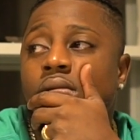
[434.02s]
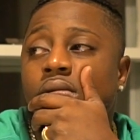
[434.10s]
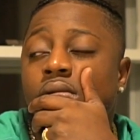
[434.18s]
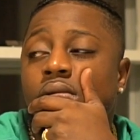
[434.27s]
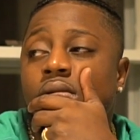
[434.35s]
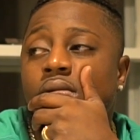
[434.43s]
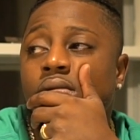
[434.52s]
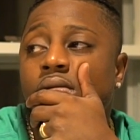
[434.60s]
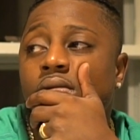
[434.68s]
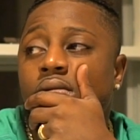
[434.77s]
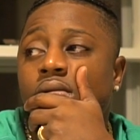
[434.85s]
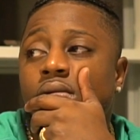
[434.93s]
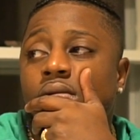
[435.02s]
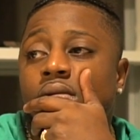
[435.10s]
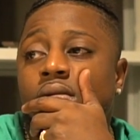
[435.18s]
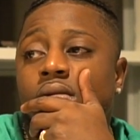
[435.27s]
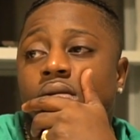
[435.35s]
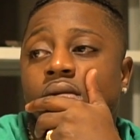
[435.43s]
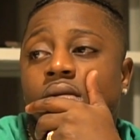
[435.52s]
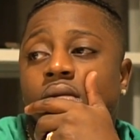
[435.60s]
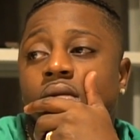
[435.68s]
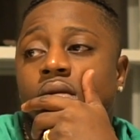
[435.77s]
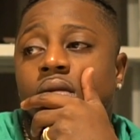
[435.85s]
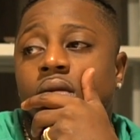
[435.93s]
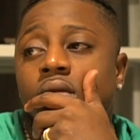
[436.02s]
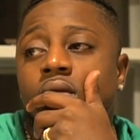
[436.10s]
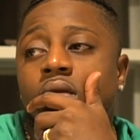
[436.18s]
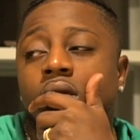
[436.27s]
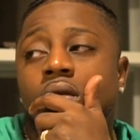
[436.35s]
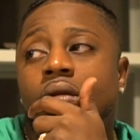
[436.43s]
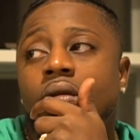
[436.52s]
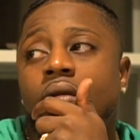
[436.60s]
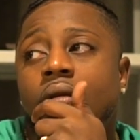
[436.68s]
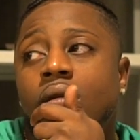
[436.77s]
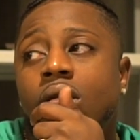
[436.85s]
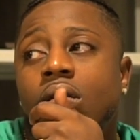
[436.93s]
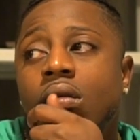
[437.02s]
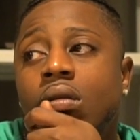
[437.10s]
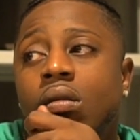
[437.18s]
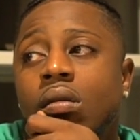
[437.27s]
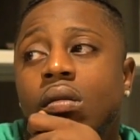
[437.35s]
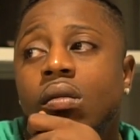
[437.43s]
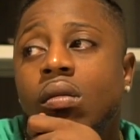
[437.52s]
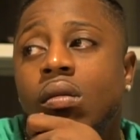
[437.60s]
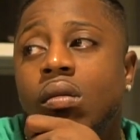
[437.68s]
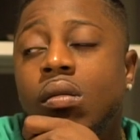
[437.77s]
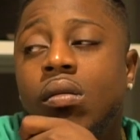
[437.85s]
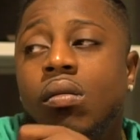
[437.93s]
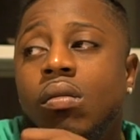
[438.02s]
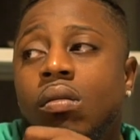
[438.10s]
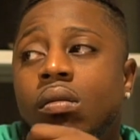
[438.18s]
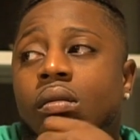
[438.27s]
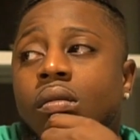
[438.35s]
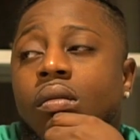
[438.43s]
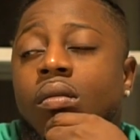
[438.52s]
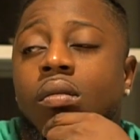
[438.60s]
[no speech]